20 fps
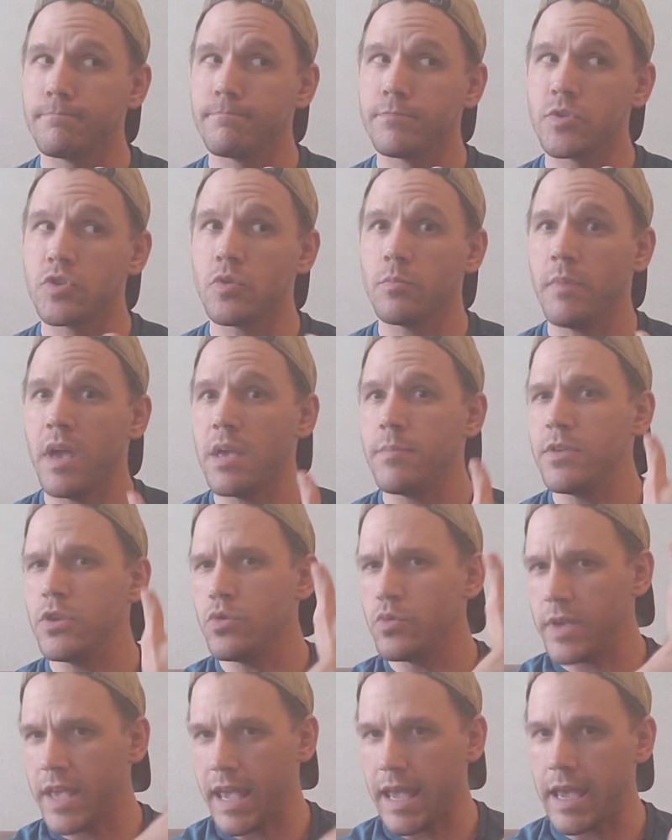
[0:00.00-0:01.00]
So maybe
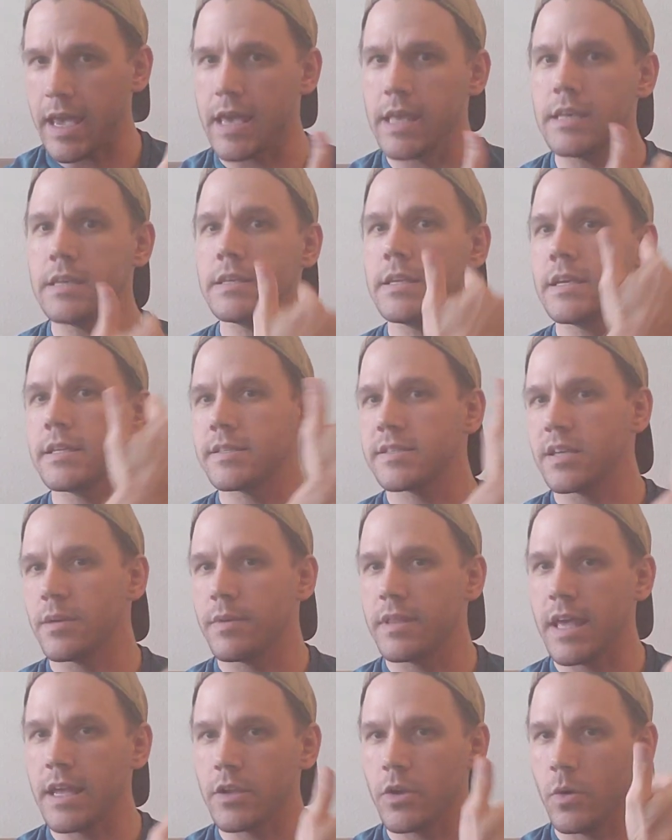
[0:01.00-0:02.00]
you can get some
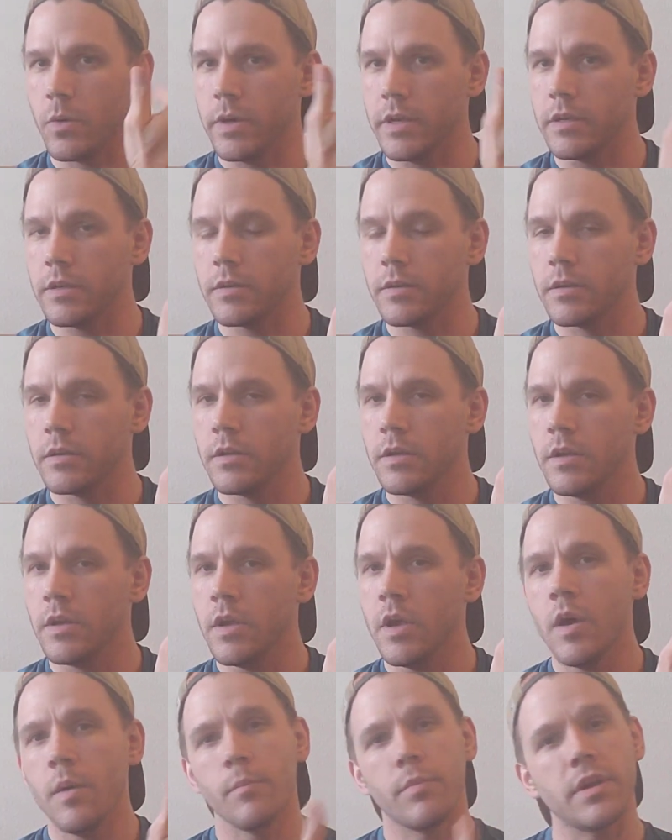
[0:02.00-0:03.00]
of that going.
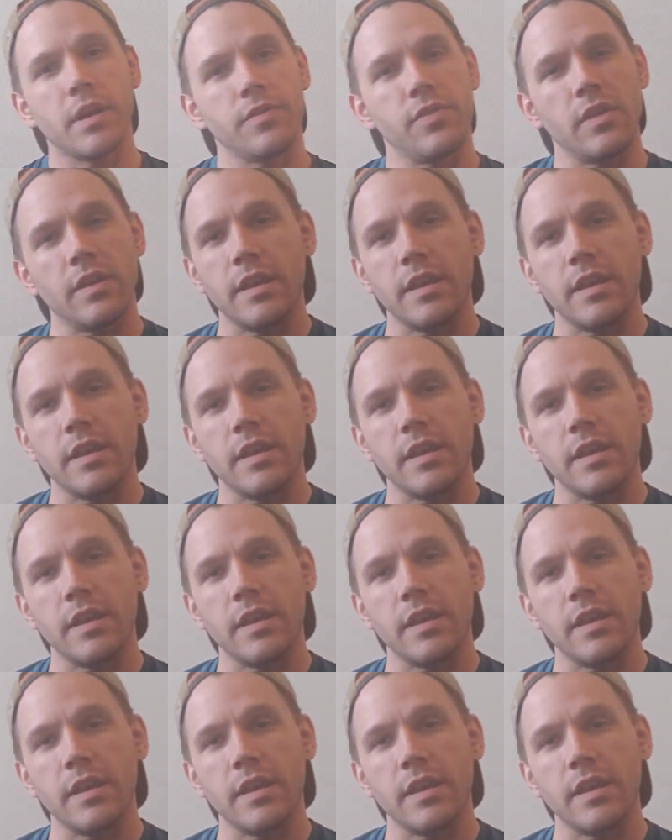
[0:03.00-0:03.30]
But at the